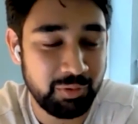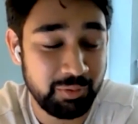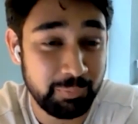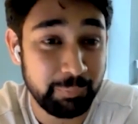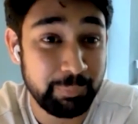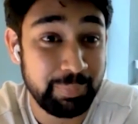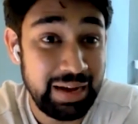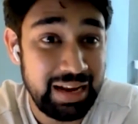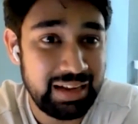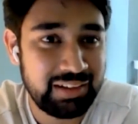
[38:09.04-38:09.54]

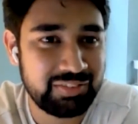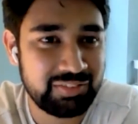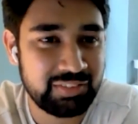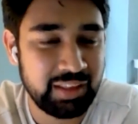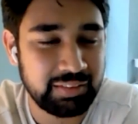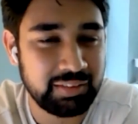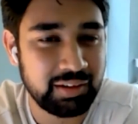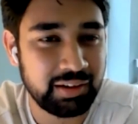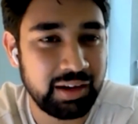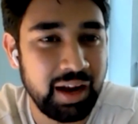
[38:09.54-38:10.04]
breaks
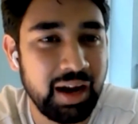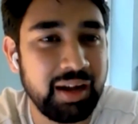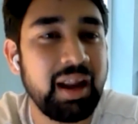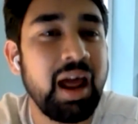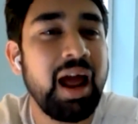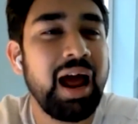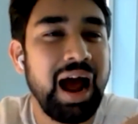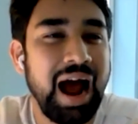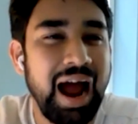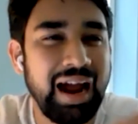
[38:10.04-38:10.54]
that they get.
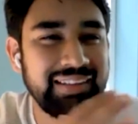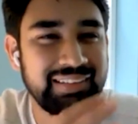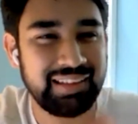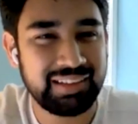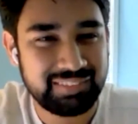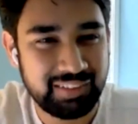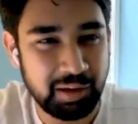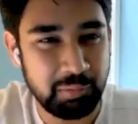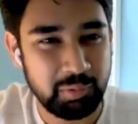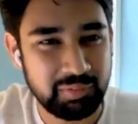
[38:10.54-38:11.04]
I
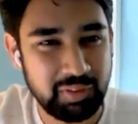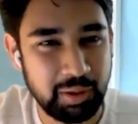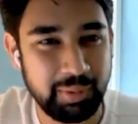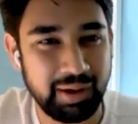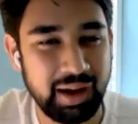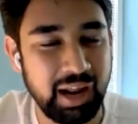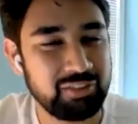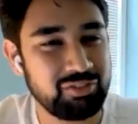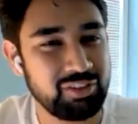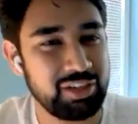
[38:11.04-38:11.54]
think some of them
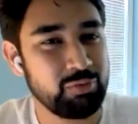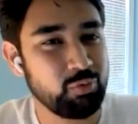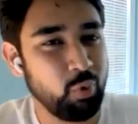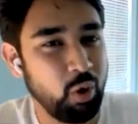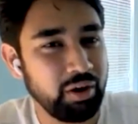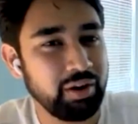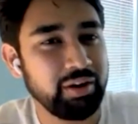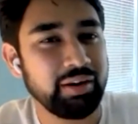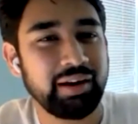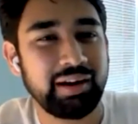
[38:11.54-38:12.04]
are actually
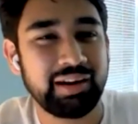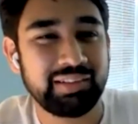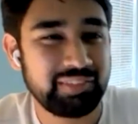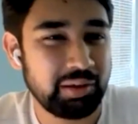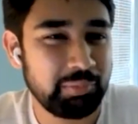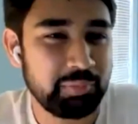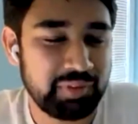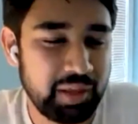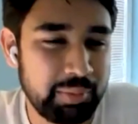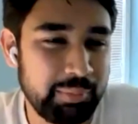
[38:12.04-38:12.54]
warranted and
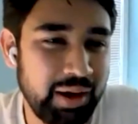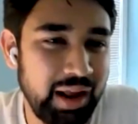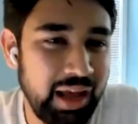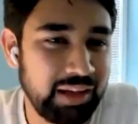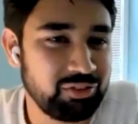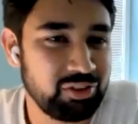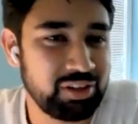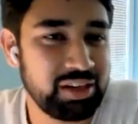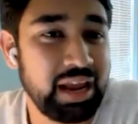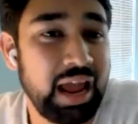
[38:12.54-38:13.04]
some of them are
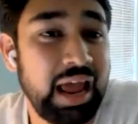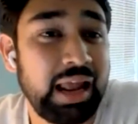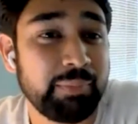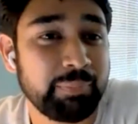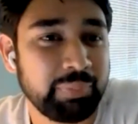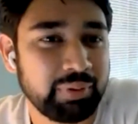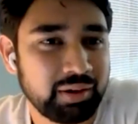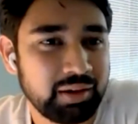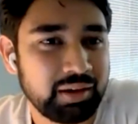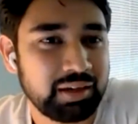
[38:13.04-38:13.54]
actually help
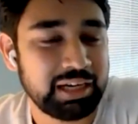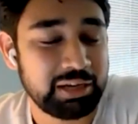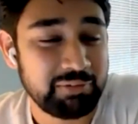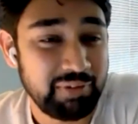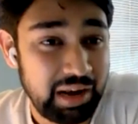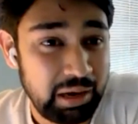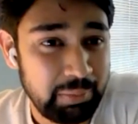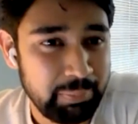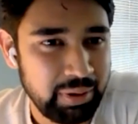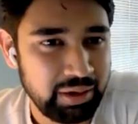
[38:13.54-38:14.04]

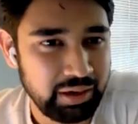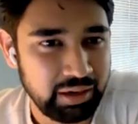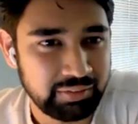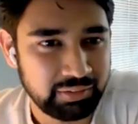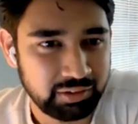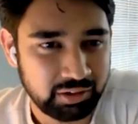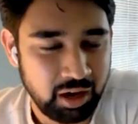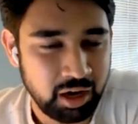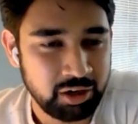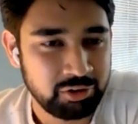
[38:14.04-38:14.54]
development in
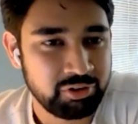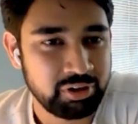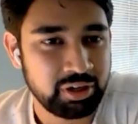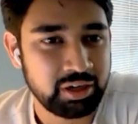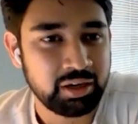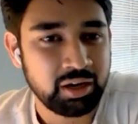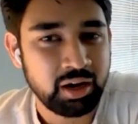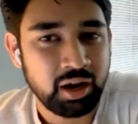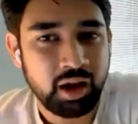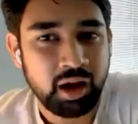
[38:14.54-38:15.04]
the
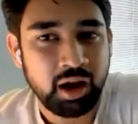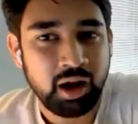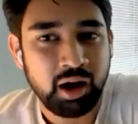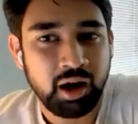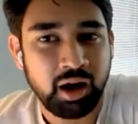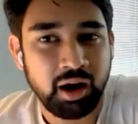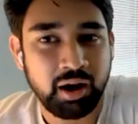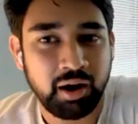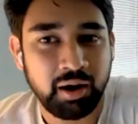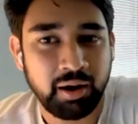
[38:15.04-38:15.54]
country.
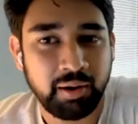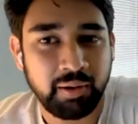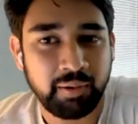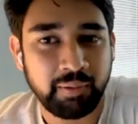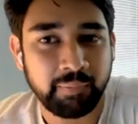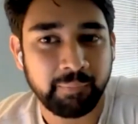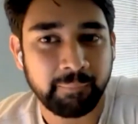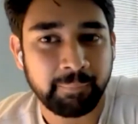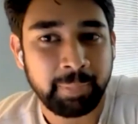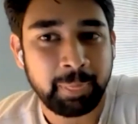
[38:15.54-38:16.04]

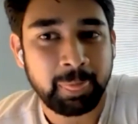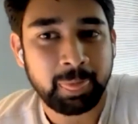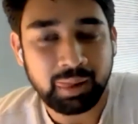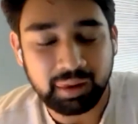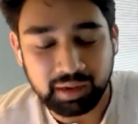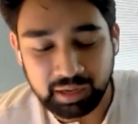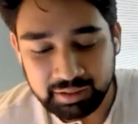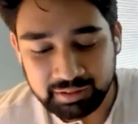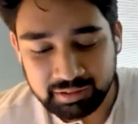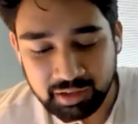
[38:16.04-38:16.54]

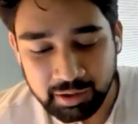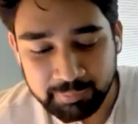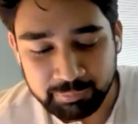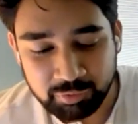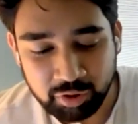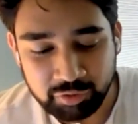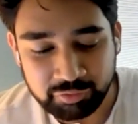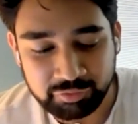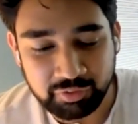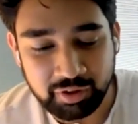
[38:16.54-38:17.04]
In terms
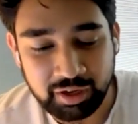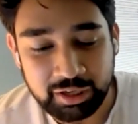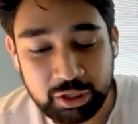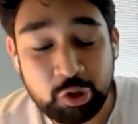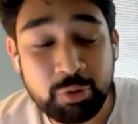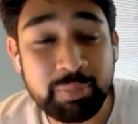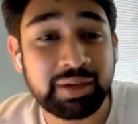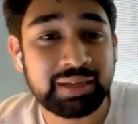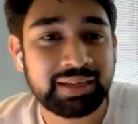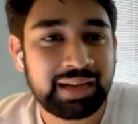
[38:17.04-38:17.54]
of
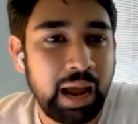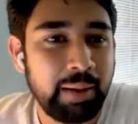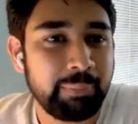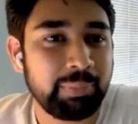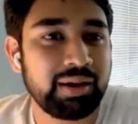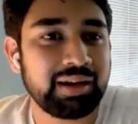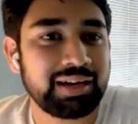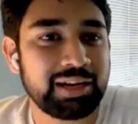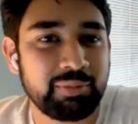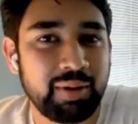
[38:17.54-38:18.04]
human
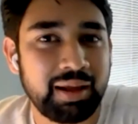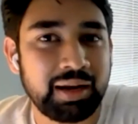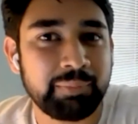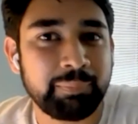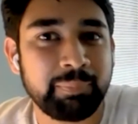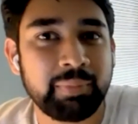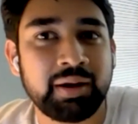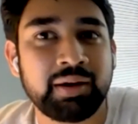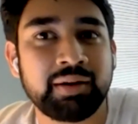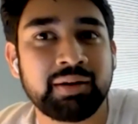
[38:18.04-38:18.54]
capital
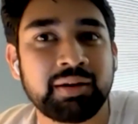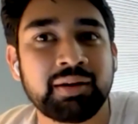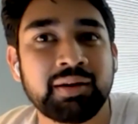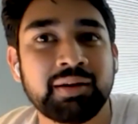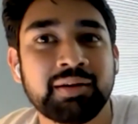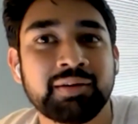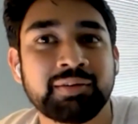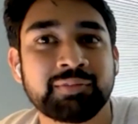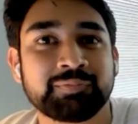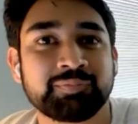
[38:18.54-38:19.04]
development,
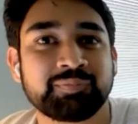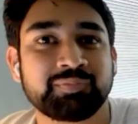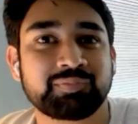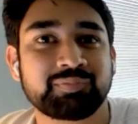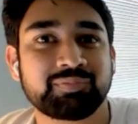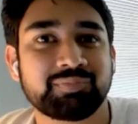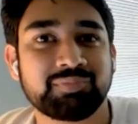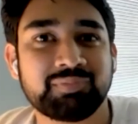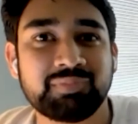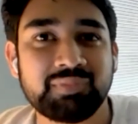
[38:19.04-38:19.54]

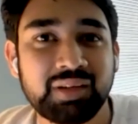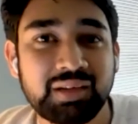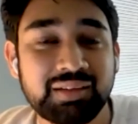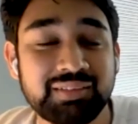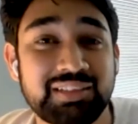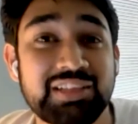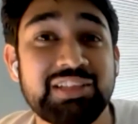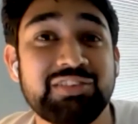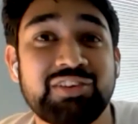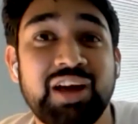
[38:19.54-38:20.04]

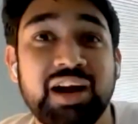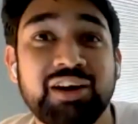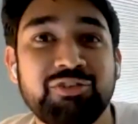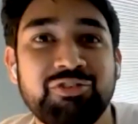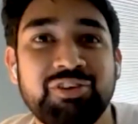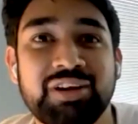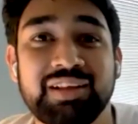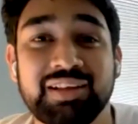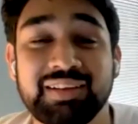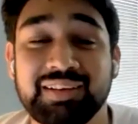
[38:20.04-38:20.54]
these
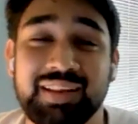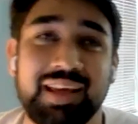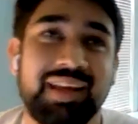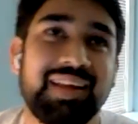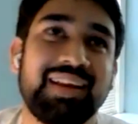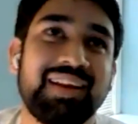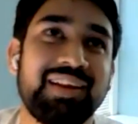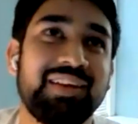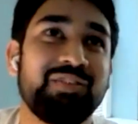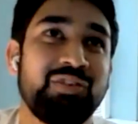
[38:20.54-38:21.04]
countries,
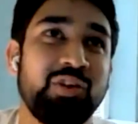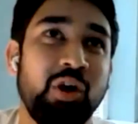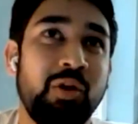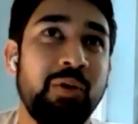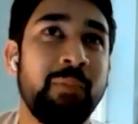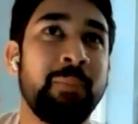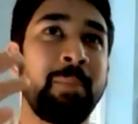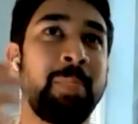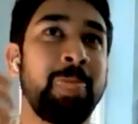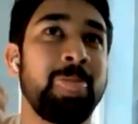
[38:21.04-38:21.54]

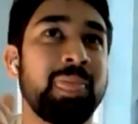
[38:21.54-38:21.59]
so